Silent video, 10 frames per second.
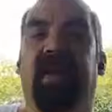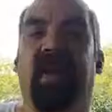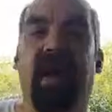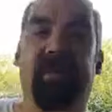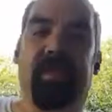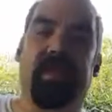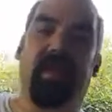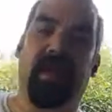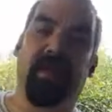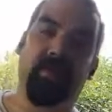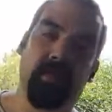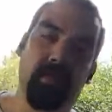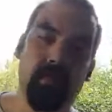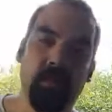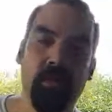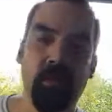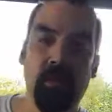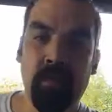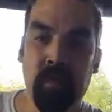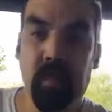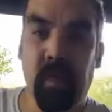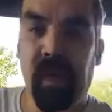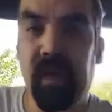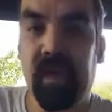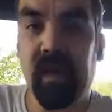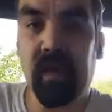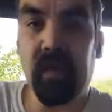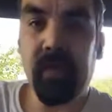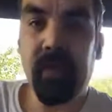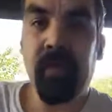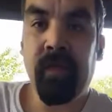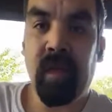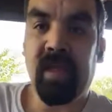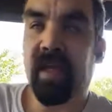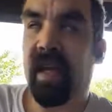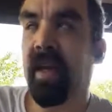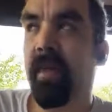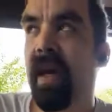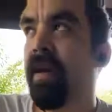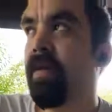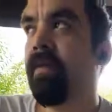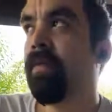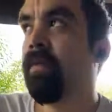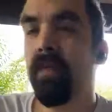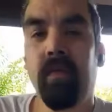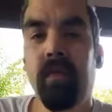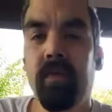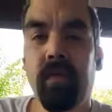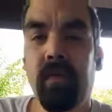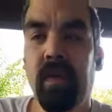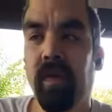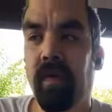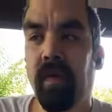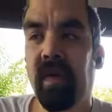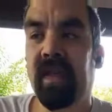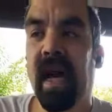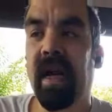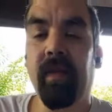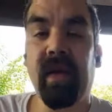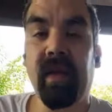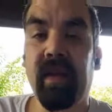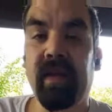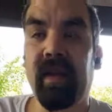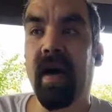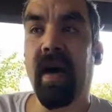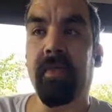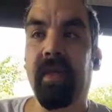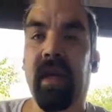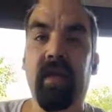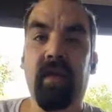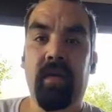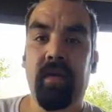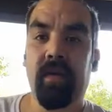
option, like, really, because they didn't make, the kind of money that D Hop made